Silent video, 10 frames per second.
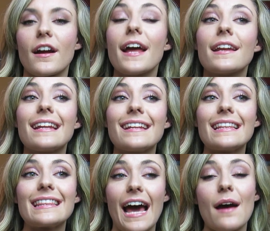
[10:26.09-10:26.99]
And
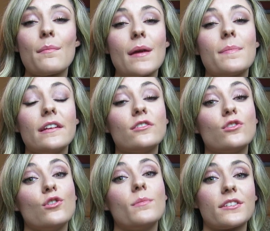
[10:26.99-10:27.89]
that may be
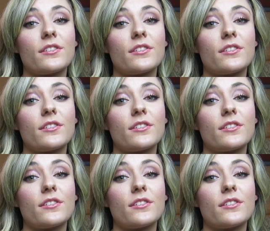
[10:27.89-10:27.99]
too